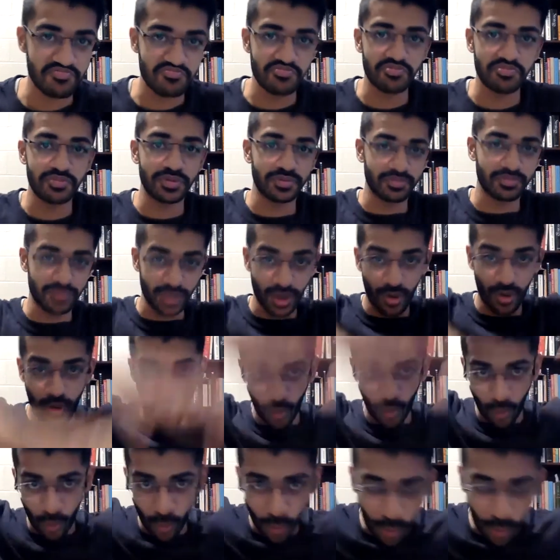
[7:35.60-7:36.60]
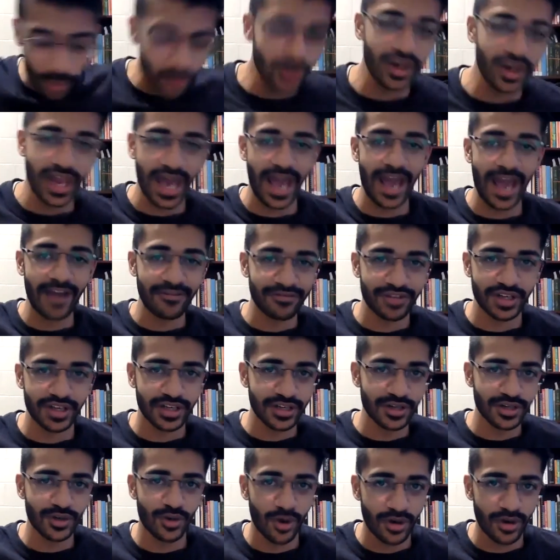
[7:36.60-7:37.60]
the whole
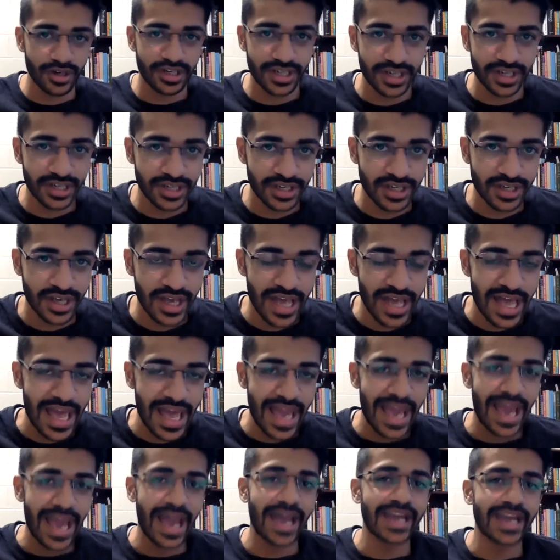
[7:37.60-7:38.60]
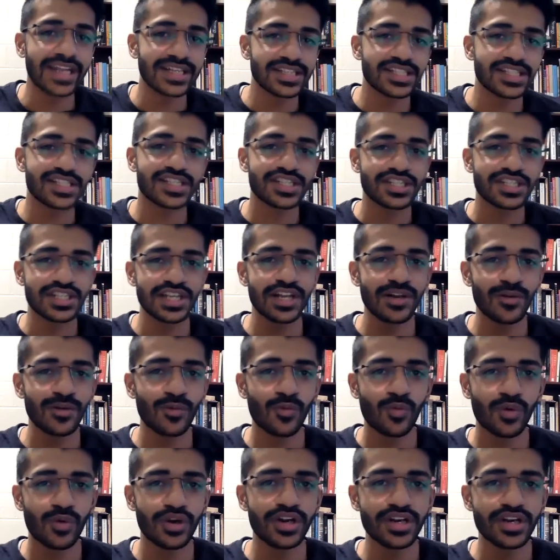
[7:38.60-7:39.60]
African continent, and it still
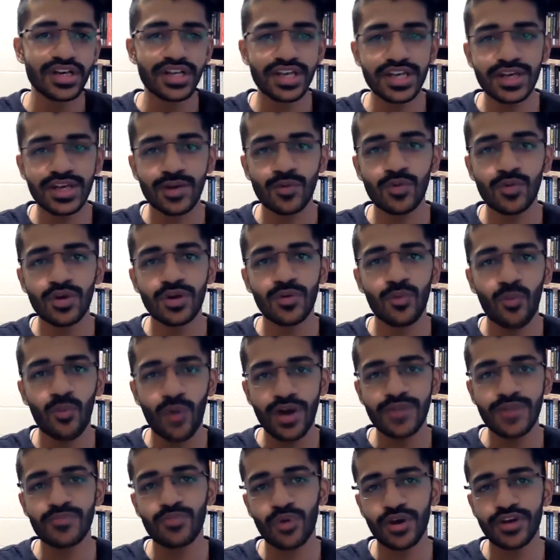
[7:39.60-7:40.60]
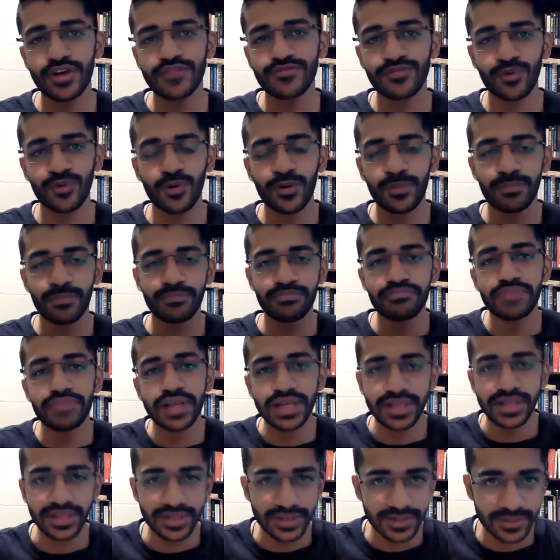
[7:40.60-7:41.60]
wouldn't equal 1.4
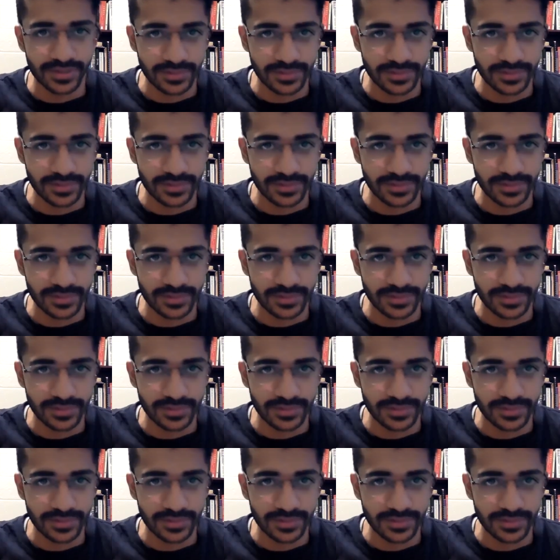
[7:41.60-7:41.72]
billion.